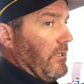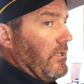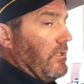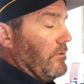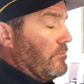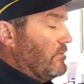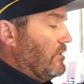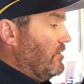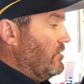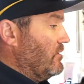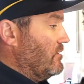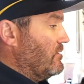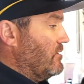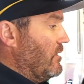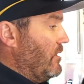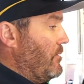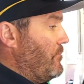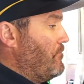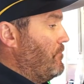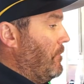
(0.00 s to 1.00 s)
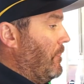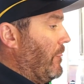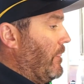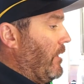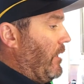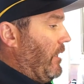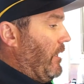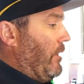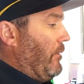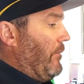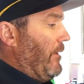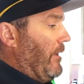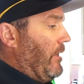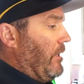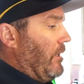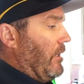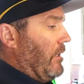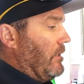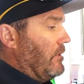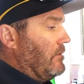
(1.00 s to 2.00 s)
hubs, I should say. Anyway,
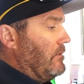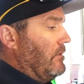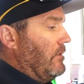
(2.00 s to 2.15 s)
uh,